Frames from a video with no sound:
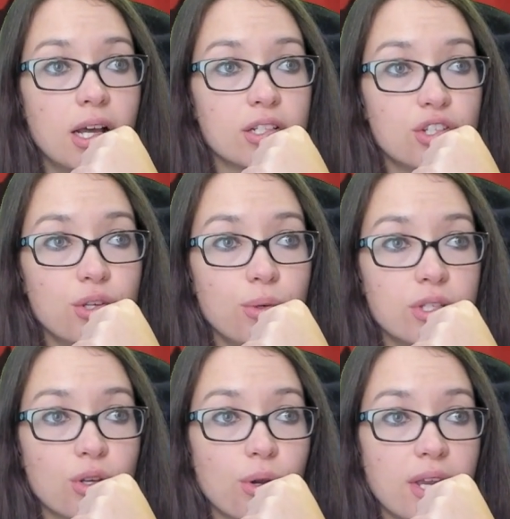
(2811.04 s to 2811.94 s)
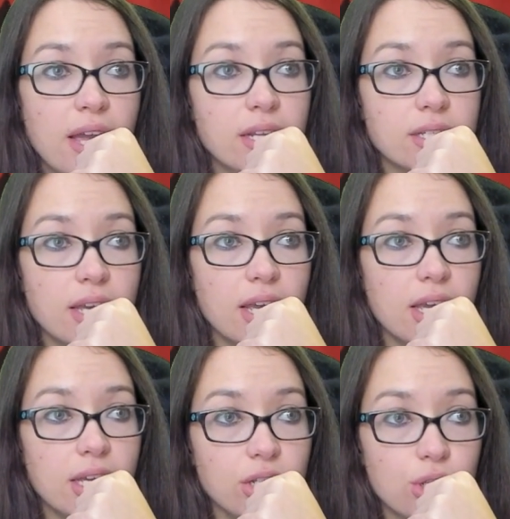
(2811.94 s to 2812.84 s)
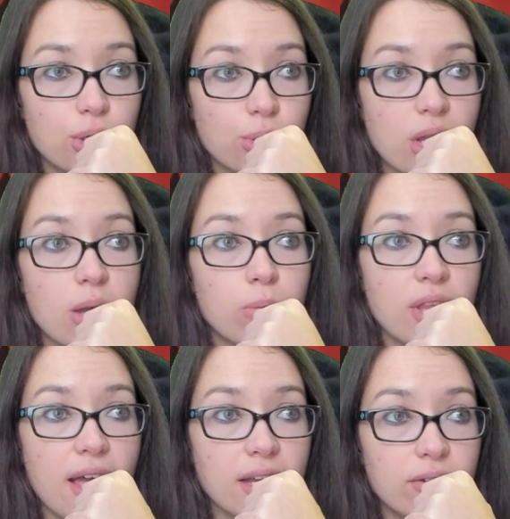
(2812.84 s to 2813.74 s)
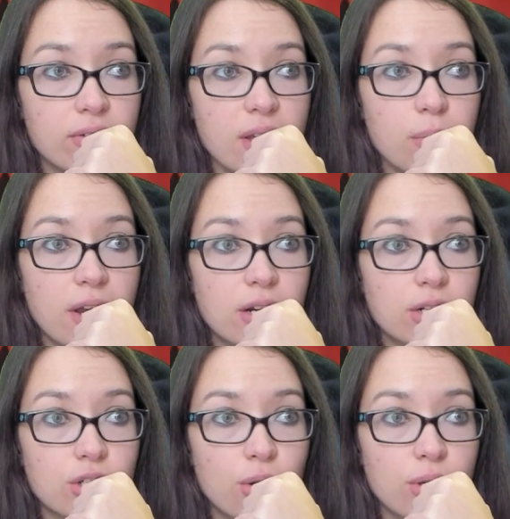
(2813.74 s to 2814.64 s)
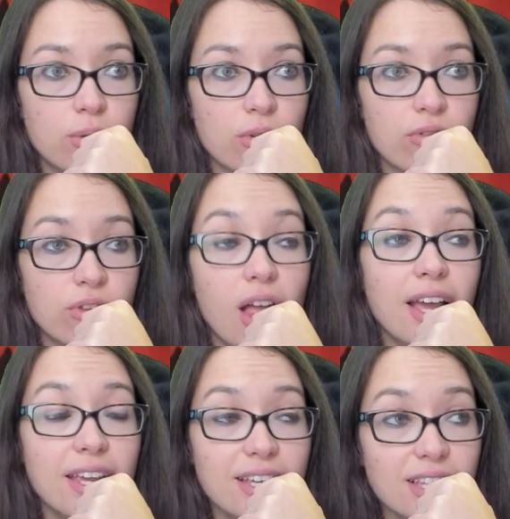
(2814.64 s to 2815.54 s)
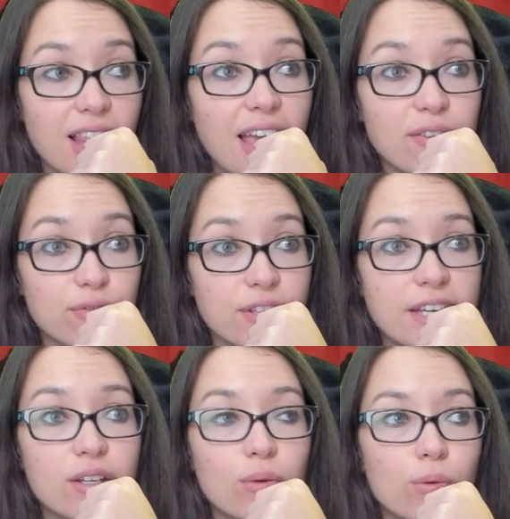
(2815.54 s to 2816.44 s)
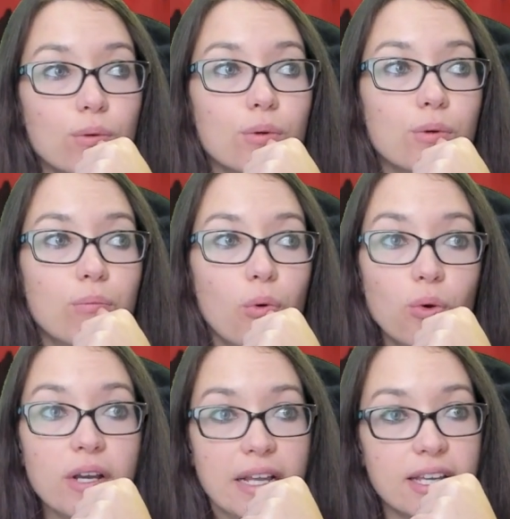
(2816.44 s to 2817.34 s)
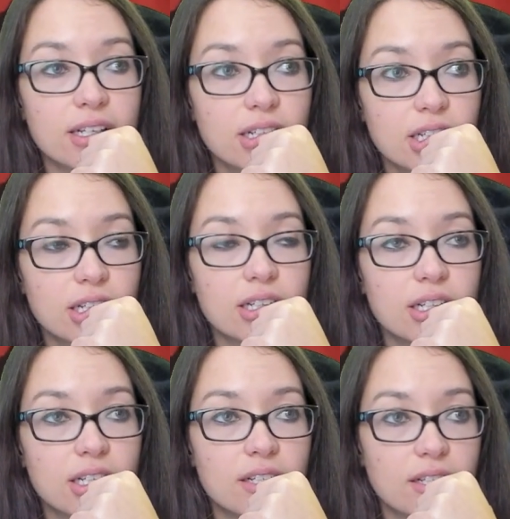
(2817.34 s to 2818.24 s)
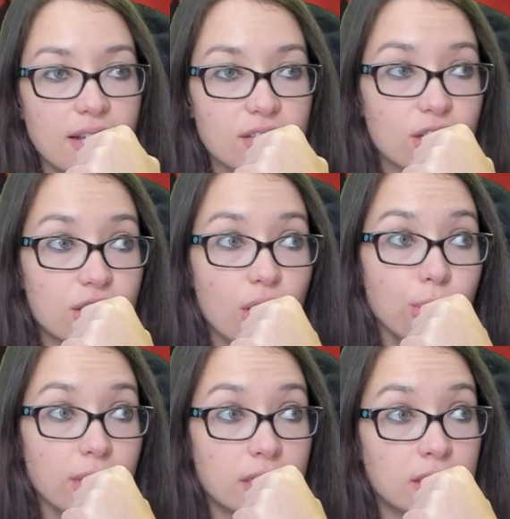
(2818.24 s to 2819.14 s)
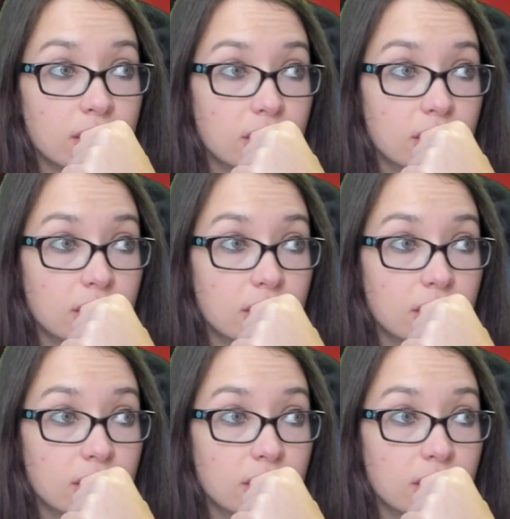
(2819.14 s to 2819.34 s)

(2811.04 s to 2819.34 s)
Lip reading: 2 is create a 2/3 black vampire token with flying and lifelink. Oh boy, that's a good token.